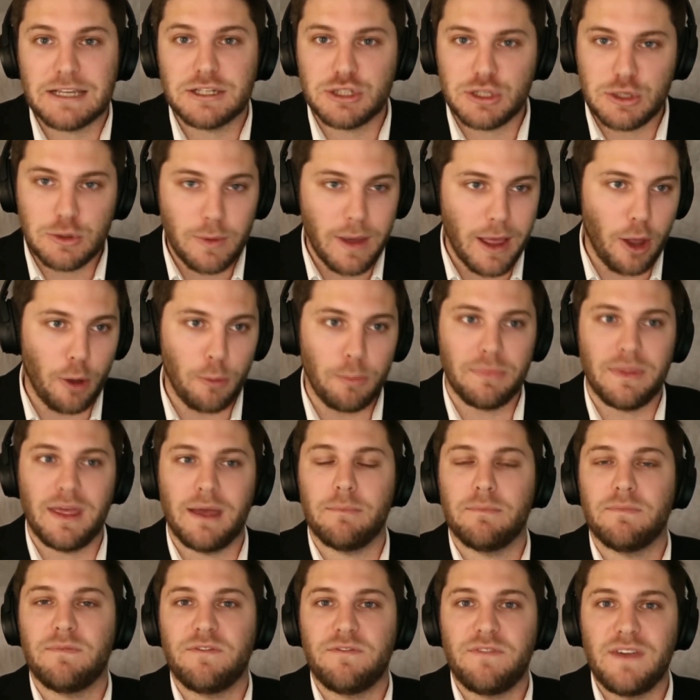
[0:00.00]
You helped
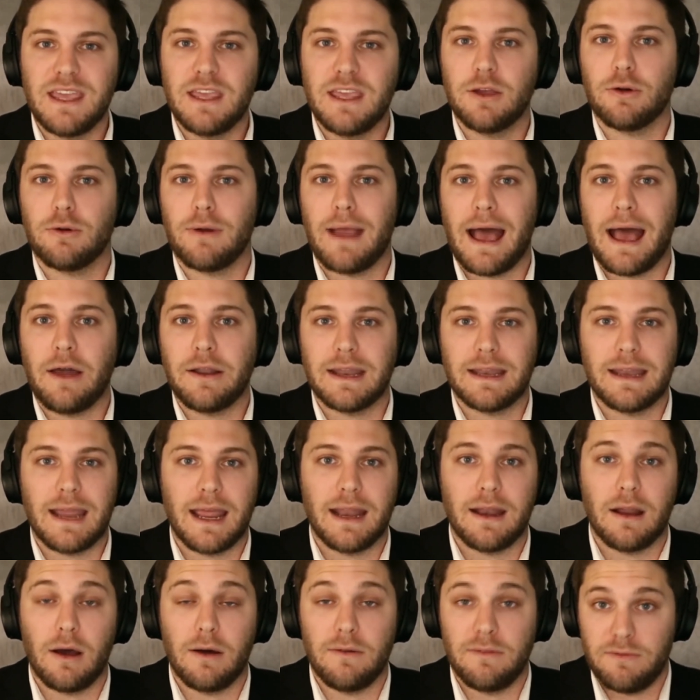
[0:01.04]
them figure out
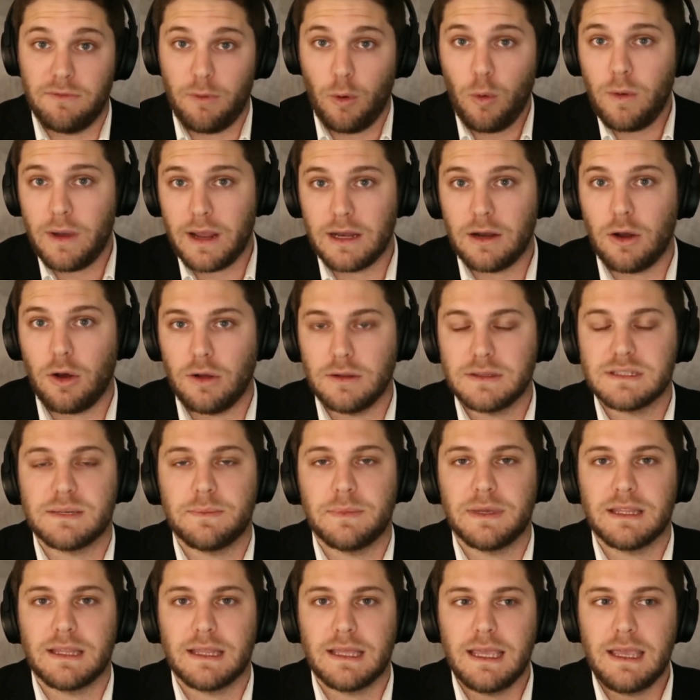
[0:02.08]
and avoid
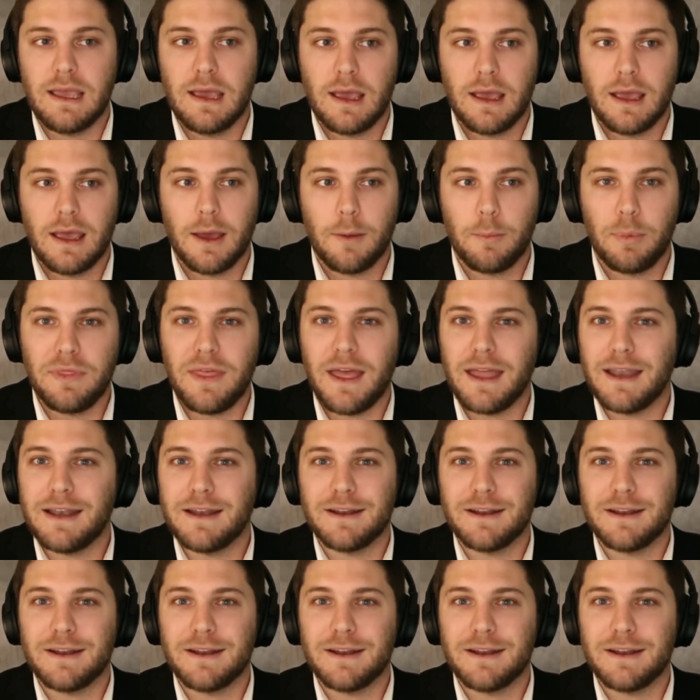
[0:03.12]
ultimately. But then,